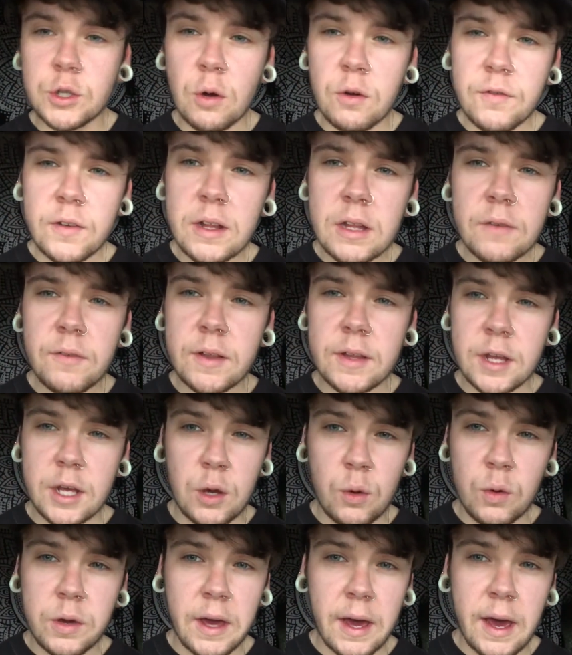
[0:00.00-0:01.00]
if you live in the
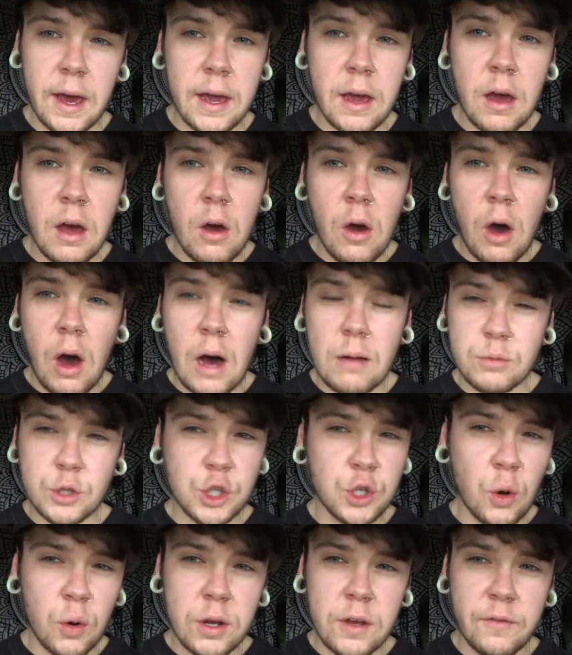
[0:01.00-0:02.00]
UK, I'm
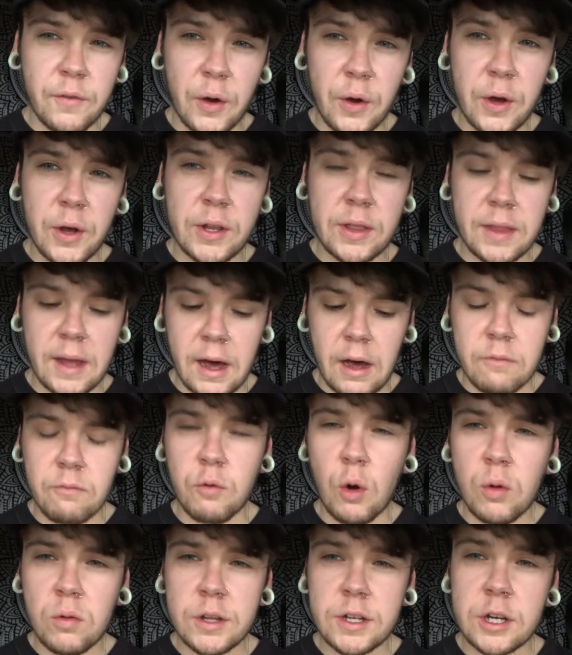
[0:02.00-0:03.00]
sure you've heard that
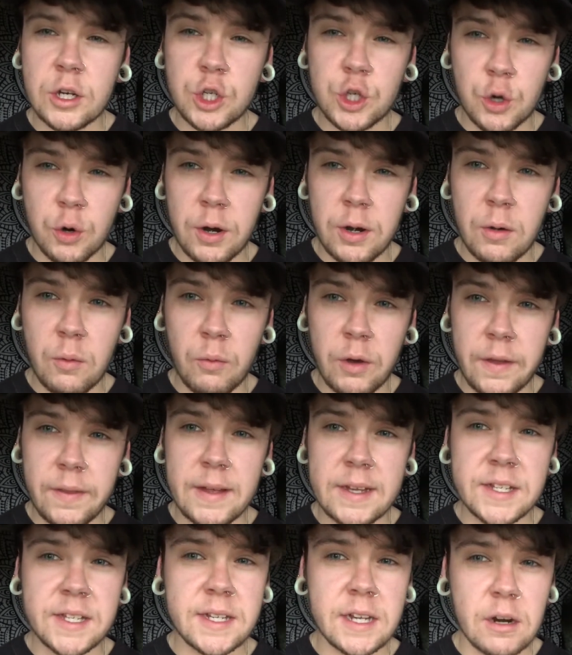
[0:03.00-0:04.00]
rolling a joint with
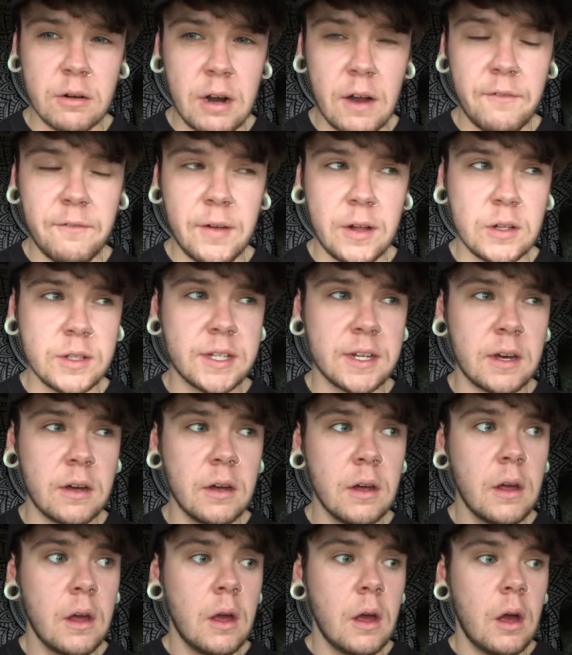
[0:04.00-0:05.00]
a cigarette filter
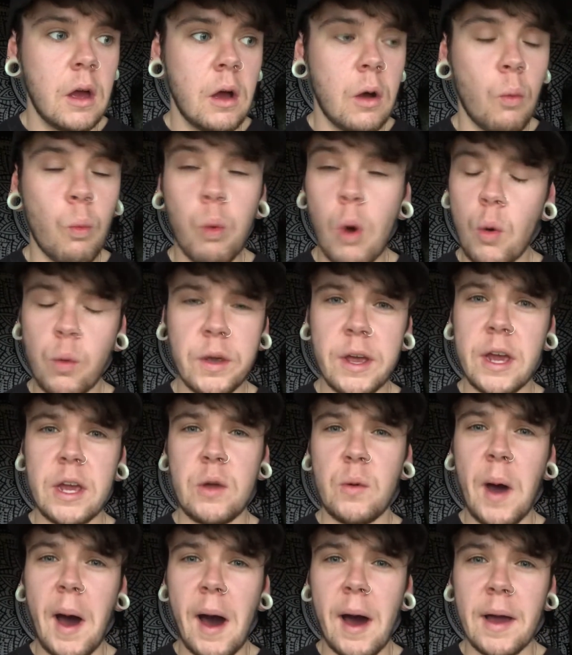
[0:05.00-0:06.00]
won't get
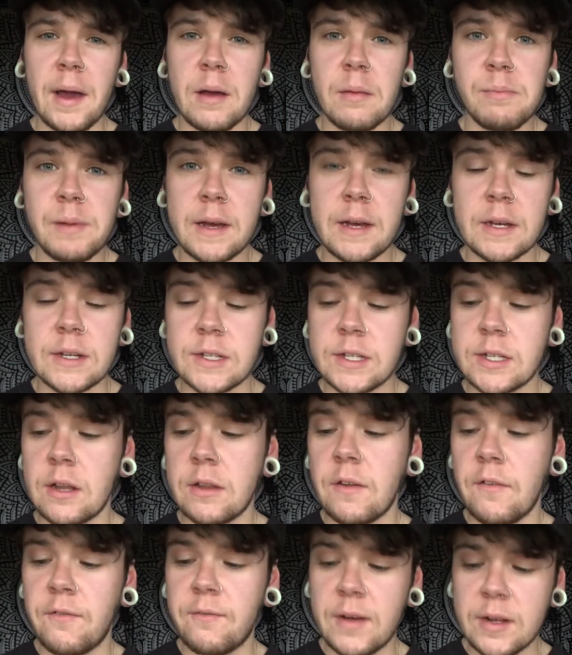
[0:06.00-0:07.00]
you high because
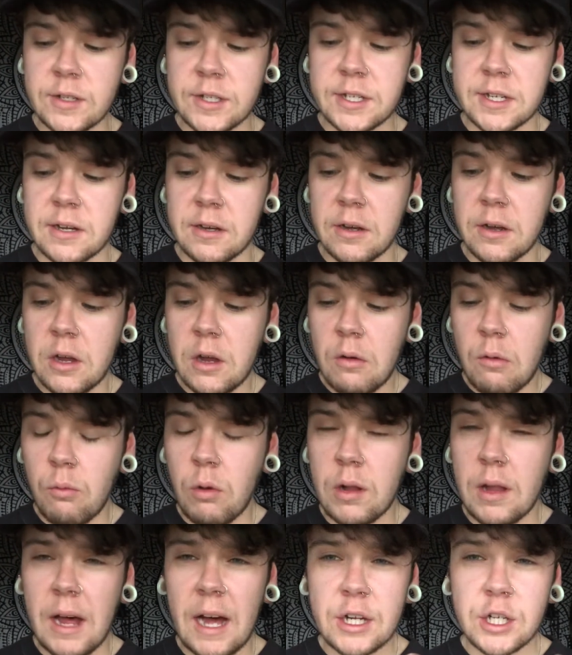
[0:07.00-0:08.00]
the filter
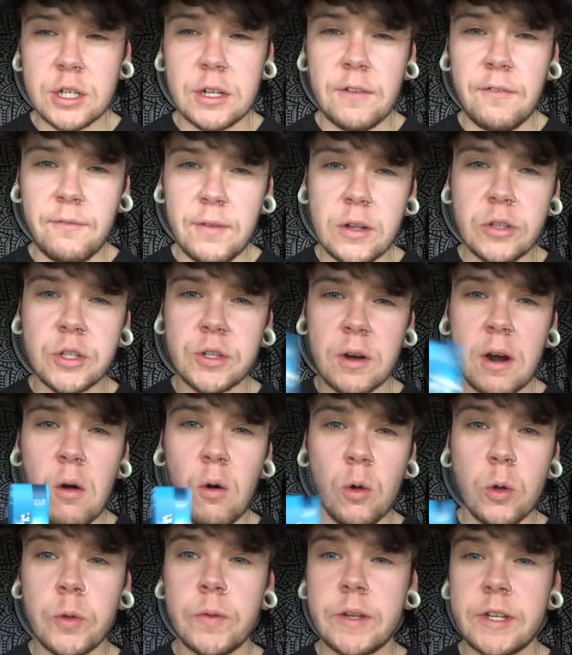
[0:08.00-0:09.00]
will actually filter out
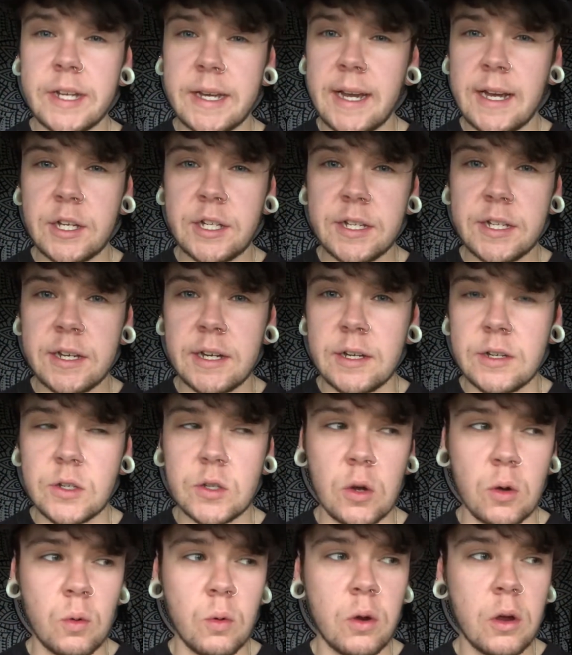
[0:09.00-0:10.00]
all of the THC, so